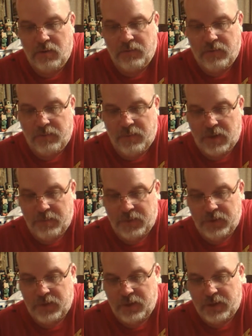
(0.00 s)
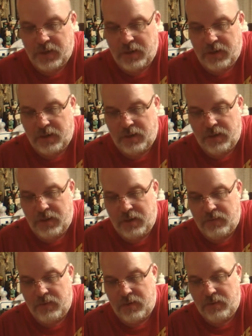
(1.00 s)
If I'm not mistaken, I
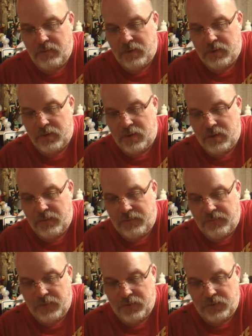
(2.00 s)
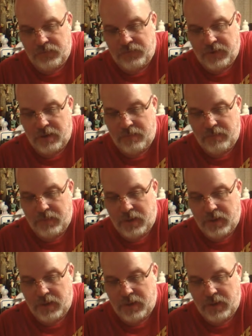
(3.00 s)
think when I worked on the first Phantom,